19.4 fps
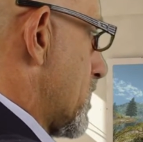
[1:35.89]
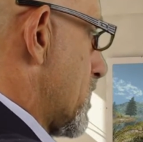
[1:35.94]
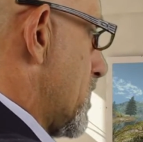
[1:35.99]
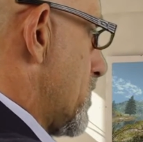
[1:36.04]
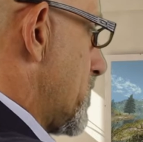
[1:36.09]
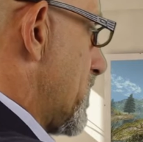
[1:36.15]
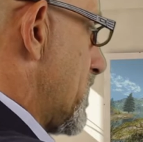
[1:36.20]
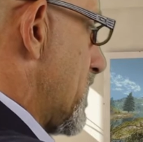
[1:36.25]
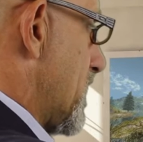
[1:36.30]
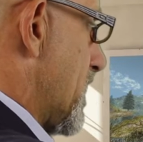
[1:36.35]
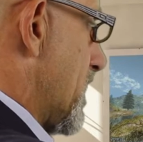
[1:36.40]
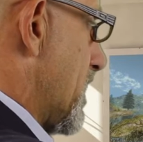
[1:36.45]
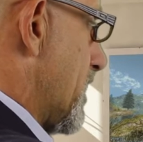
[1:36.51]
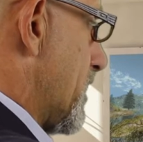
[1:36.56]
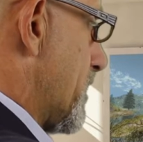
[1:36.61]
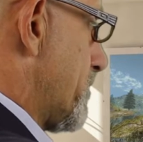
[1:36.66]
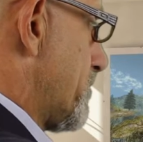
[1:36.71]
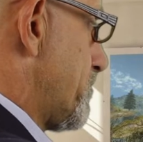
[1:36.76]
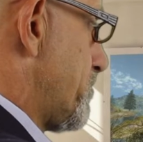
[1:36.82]
coming
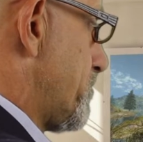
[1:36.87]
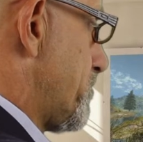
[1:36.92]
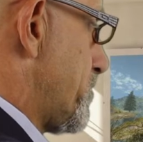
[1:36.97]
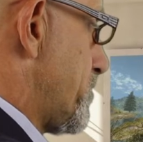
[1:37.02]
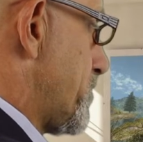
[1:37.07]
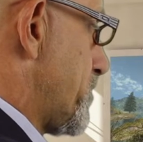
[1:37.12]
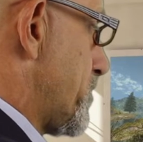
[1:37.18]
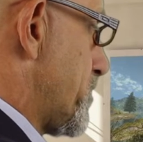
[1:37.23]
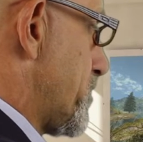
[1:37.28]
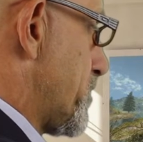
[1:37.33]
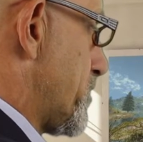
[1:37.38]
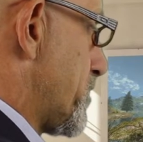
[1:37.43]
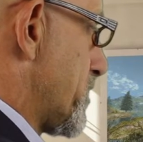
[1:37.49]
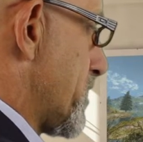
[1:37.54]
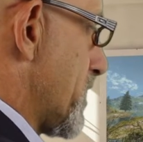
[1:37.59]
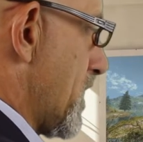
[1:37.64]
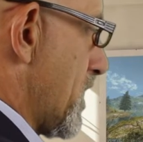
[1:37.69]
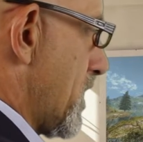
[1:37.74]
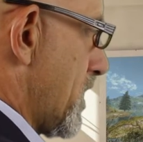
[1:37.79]
down,
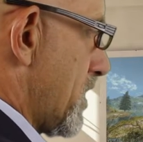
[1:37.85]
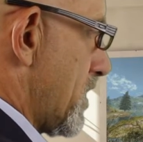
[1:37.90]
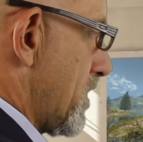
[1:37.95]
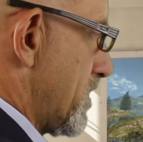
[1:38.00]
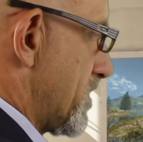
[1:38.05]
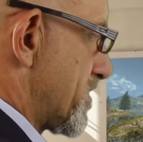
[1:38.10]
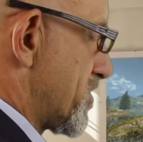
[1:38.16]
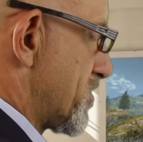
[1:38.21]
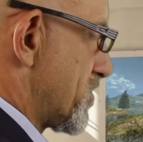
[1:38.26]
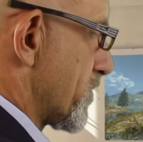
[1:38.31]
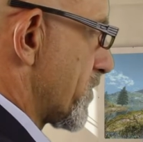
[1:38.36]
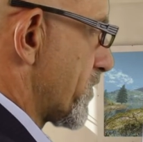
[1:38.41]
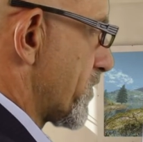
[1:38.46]
and this is your